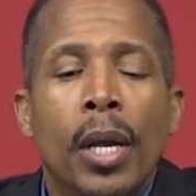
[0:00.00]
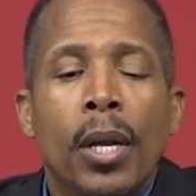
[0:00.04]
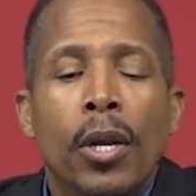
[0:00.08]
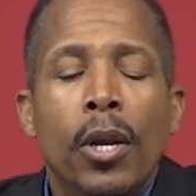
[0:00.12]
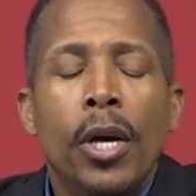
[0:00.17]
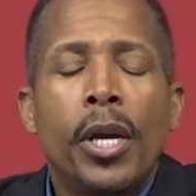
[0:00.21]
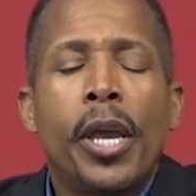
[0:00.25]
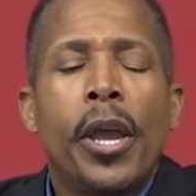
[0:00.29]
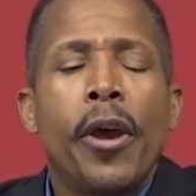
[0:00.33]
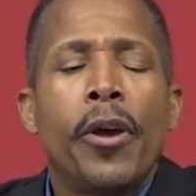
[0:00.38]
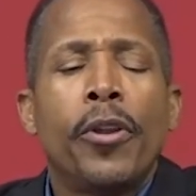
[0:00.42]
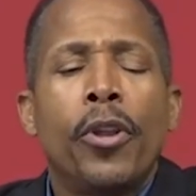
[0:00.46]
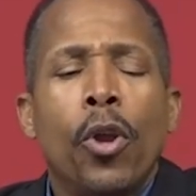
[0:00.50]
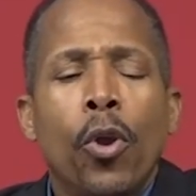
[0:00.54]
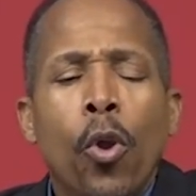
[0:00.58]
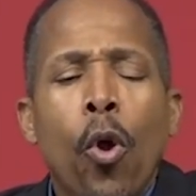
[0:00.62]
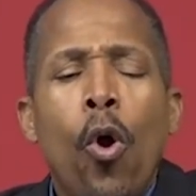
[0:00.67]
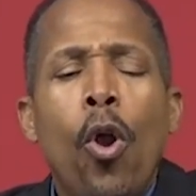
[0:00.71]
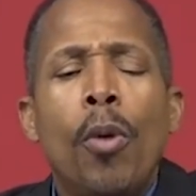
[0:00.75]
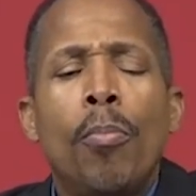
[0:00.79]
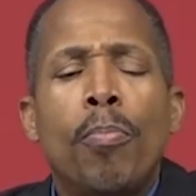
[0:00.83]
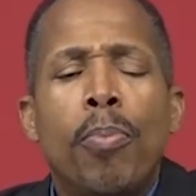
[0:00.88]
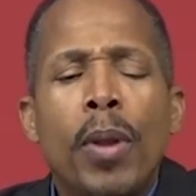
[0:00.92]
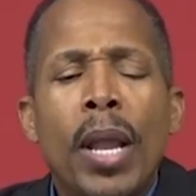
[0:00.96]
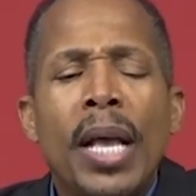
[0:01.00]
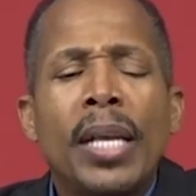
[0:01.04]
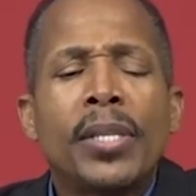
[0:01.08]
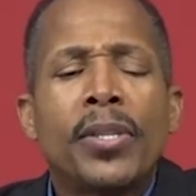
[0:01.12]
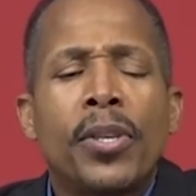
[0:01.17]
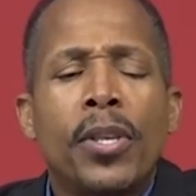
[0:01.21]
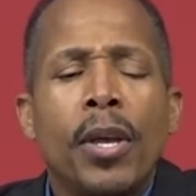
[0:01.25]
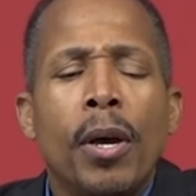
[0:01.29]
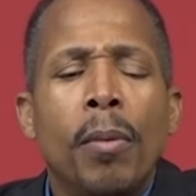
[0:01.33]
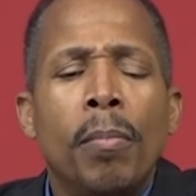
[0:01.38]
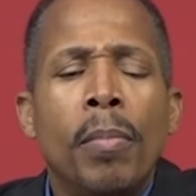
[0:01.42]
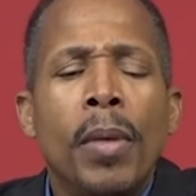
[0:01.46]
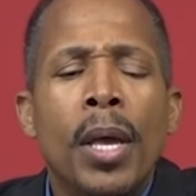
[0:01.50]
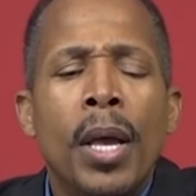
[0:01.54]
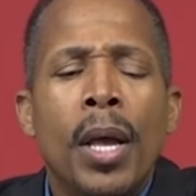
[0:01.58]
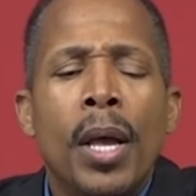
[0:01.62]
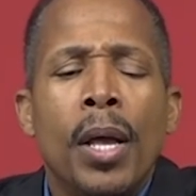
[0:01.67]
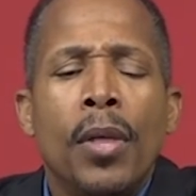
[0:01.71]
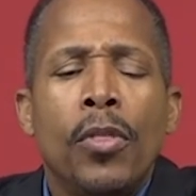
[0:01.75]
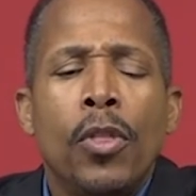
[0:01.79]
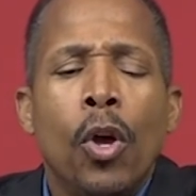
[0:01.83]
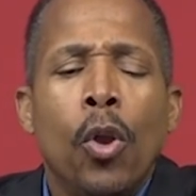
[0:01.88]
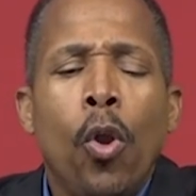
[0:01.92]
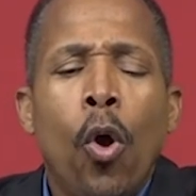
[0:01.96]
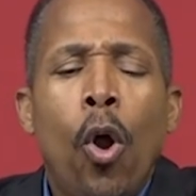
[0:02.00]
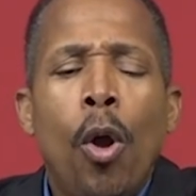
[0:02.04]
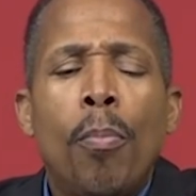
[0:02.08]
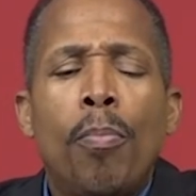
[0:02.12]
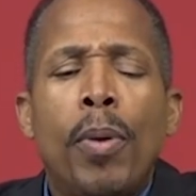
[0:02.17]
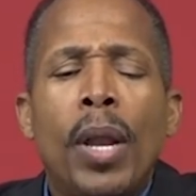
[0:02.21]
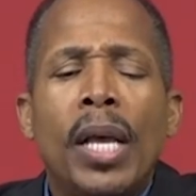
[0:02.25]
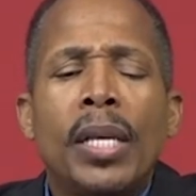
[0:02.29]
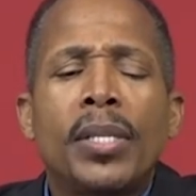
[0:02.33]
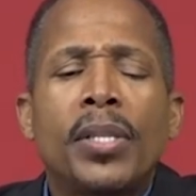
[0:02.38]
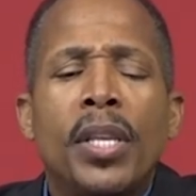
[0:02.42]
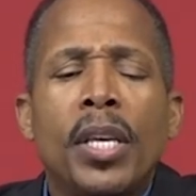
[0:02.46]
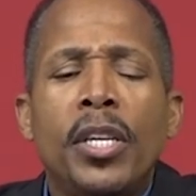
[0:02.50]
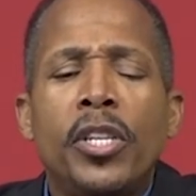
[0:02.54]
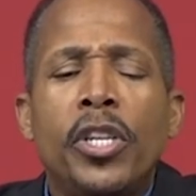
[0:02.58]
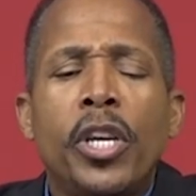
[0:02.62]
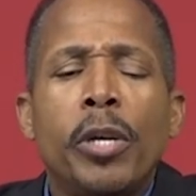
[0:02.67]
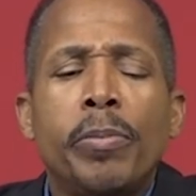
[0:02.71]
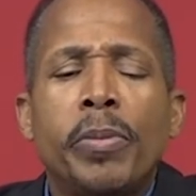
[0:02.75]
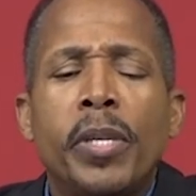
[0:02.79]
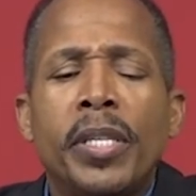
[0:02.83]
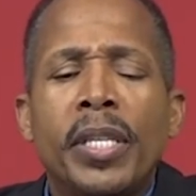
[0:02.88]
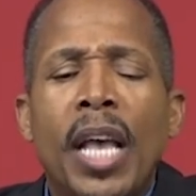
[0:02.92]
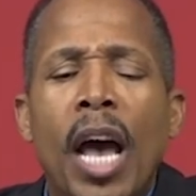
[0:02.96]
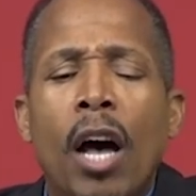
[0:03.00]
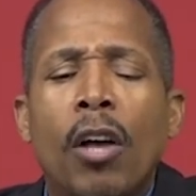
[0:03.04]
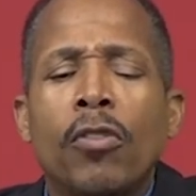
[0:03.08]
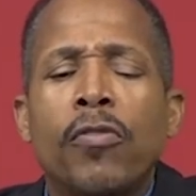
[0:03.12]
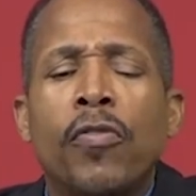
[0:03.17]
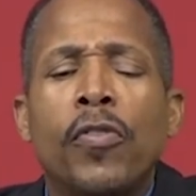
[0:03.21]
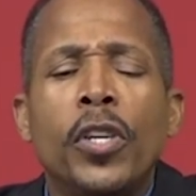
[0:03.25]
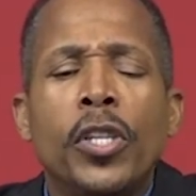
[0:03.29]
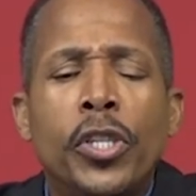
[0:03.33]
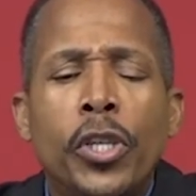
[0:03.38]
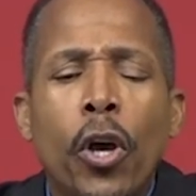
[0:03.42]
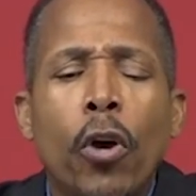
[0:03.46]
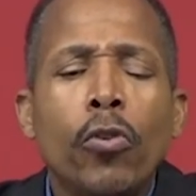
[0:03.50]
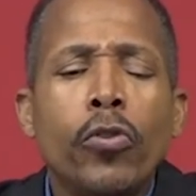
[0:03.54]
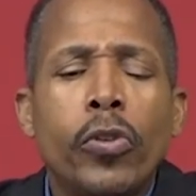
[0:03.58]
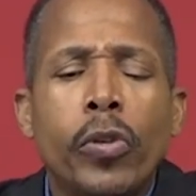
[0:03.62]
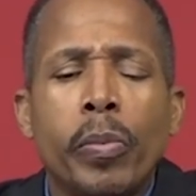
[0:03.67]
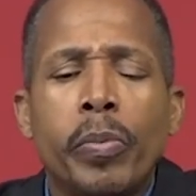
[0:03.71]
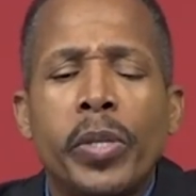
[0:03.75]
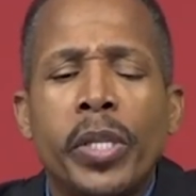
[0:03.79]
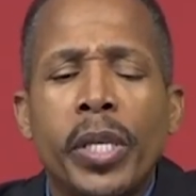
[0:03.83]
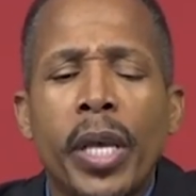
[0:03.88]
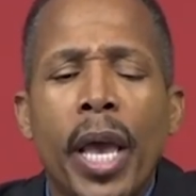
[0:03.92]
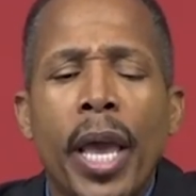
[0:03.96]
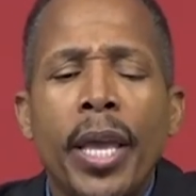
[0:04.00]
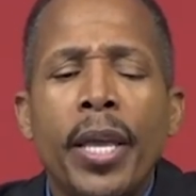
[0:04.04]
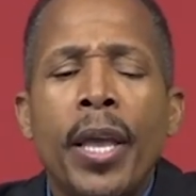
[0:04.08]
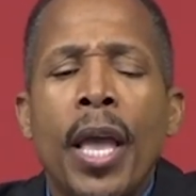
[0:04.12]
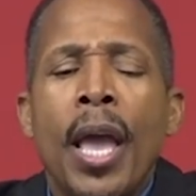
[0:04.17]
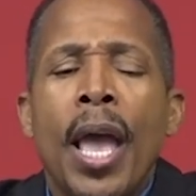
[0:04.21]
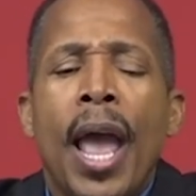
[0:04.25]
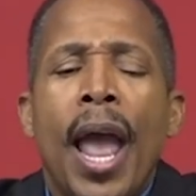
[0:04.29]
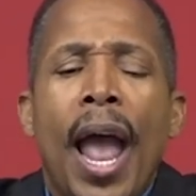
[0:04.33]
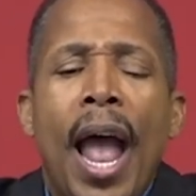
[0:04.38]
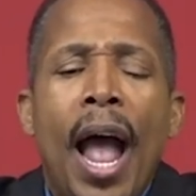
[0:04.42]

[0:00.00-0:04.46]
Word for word: Look here, the Lord blessed them. The Lord blessed the Egyptian's house for Joseph's sake,